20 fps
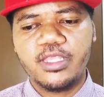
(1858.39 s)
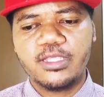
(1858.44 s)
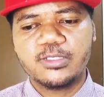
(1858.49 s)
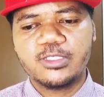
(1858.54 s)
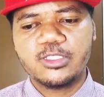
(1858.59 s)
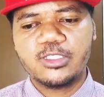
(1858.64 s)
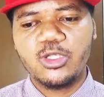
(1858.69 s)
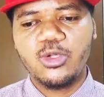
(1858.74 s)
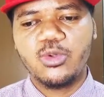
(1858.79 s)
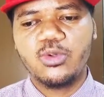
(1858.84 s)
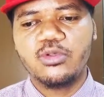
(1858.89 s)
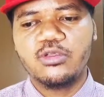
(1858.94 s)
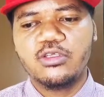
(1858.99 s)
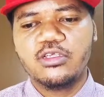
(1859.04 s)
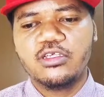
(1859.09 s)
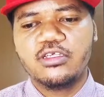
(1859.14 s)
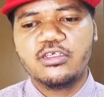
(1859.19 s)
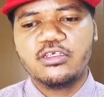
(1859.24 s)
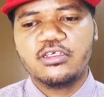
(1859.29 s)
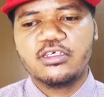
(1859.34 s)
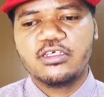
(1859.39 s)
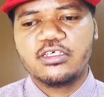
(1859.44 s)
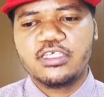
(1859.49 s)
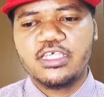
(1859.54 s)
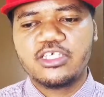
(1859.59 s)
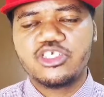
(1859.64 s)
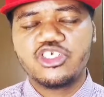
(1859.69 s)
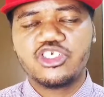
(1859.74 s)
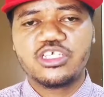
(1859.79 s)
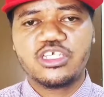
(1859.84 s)
So
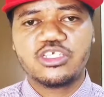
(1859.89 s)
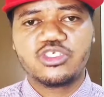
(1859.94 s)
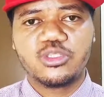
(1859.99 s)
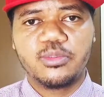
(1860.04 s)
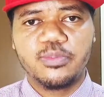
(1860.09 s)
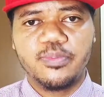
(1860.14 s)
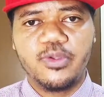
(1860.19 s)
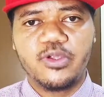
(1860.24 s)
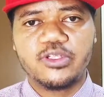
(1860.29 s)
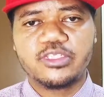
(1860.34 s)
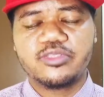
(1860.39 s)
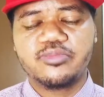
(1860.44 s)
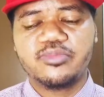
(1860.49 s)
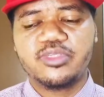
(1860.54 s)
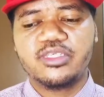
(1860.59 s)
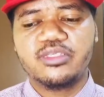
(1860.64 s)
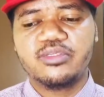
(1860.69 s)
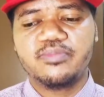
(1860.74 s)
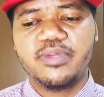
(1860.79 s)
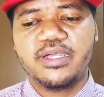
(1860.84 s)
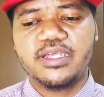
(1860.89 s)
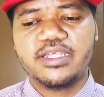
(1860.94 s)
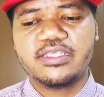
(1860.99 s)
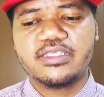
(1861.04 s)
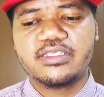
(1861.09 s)
yes, you can support me by